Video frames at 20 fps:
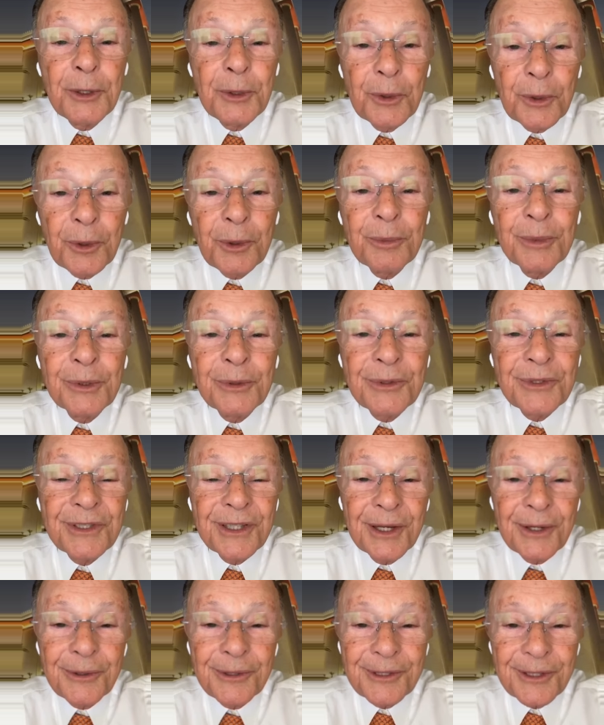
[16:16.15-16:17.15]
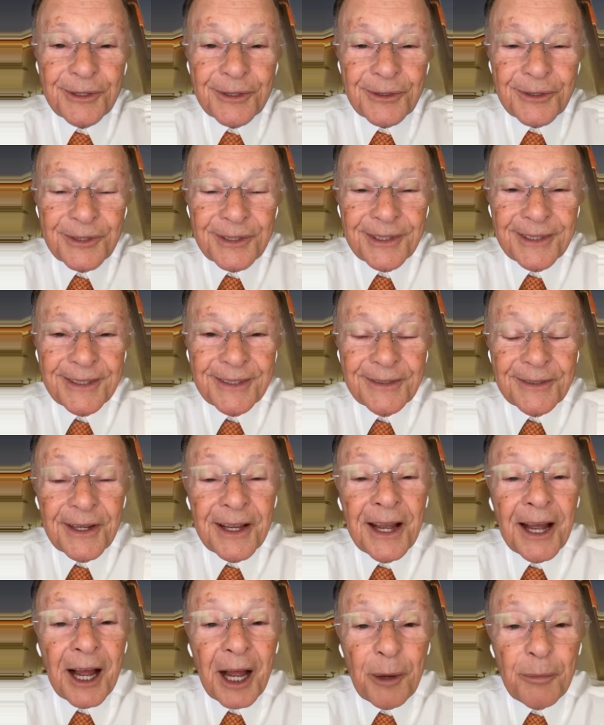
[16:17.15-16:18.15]
In the name of the Lord Jesus
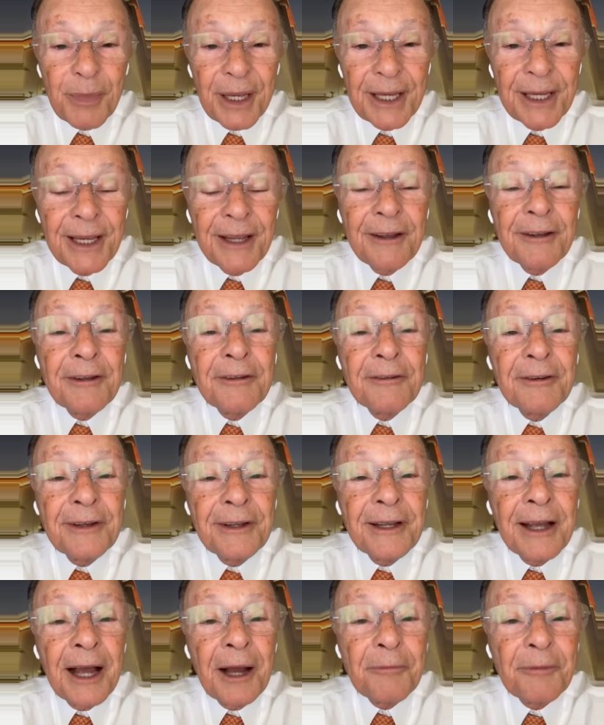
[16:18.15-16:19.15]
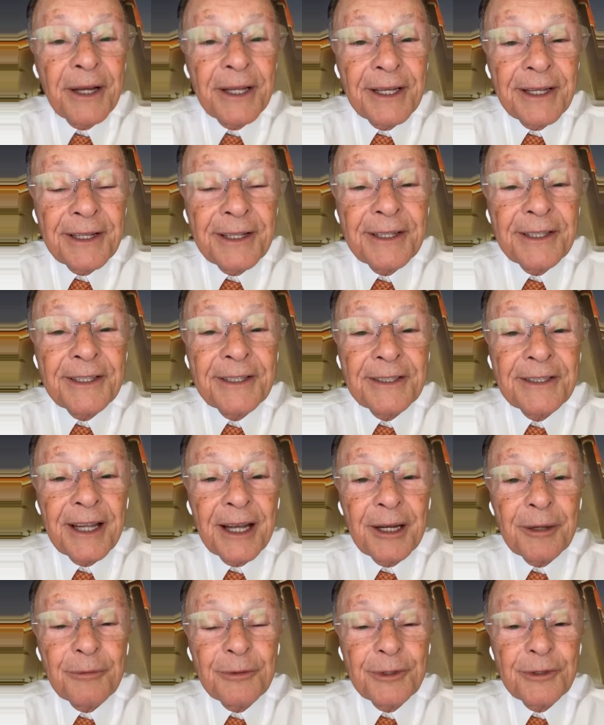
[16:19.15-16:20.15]
Christ. Amen.
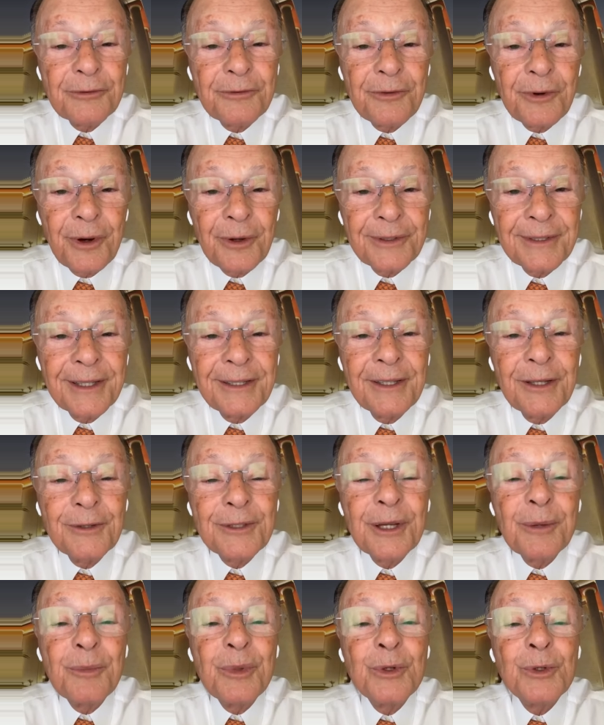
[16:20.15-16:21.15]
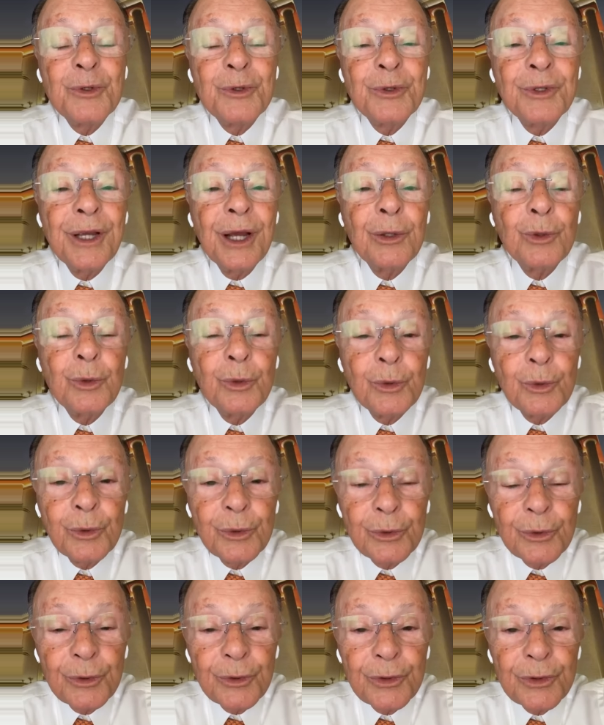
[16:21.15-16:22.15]
Tomorrow we shall be back here. May God bless you
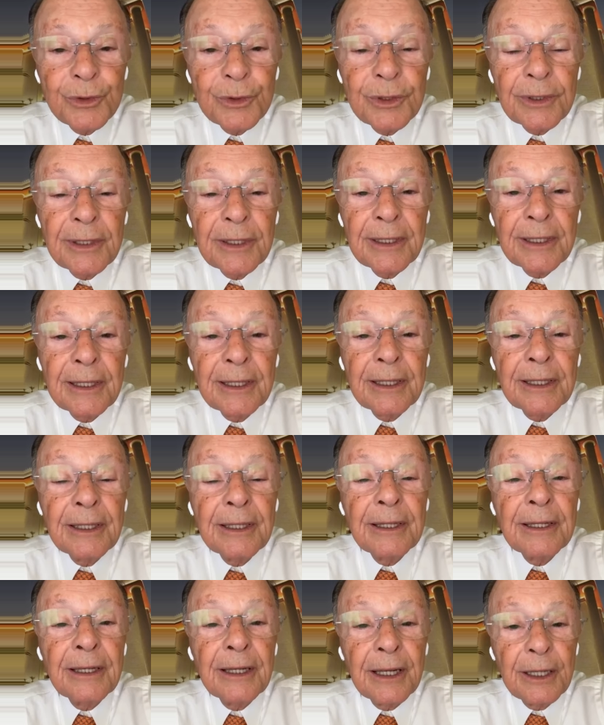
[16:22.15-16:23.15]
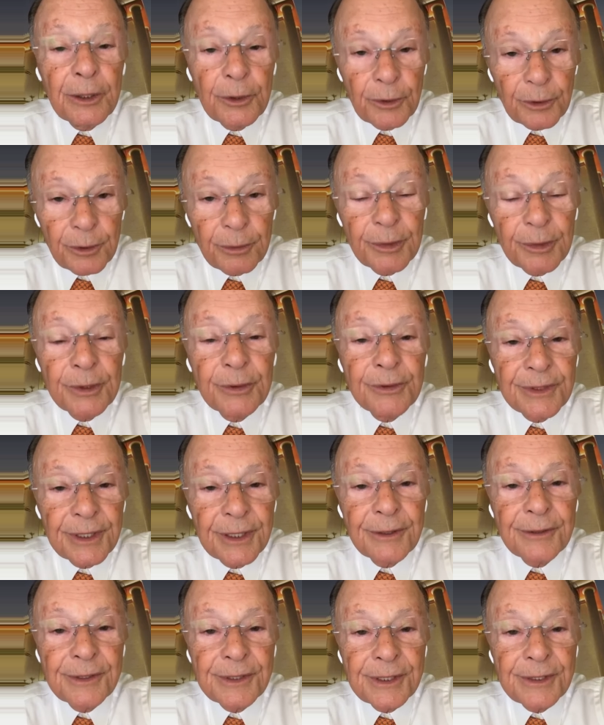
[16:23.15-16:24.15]
all. In the name of the Lord
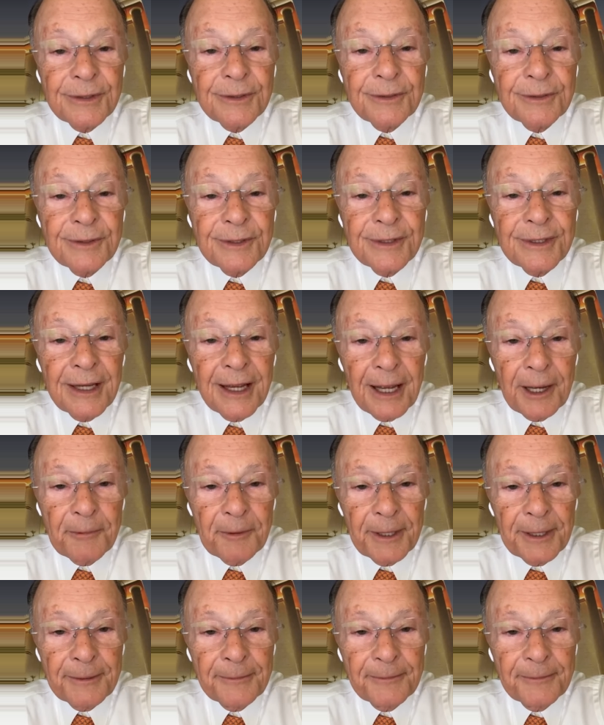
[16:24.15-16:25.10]
Jesus. Amen.